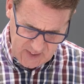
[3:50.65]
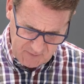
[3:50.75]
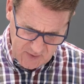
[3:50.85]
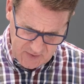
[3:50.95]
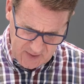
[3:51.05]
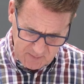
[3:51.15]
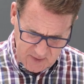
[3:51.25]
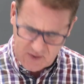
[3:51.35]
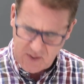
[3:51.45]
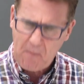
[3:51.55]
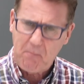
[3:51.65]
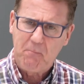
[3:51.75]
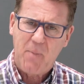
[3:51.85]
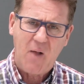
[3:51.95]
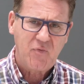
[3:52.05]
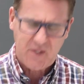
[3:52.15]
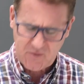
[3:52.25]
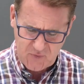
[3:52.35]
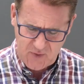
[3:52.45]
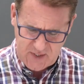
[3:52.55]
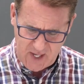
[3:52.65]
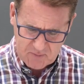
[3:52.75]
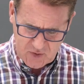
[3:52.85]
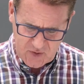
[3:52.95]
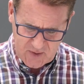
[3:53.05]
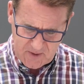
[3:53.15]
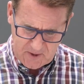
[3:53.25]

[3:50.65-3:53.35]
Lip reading: and with Him is an abundant redemption.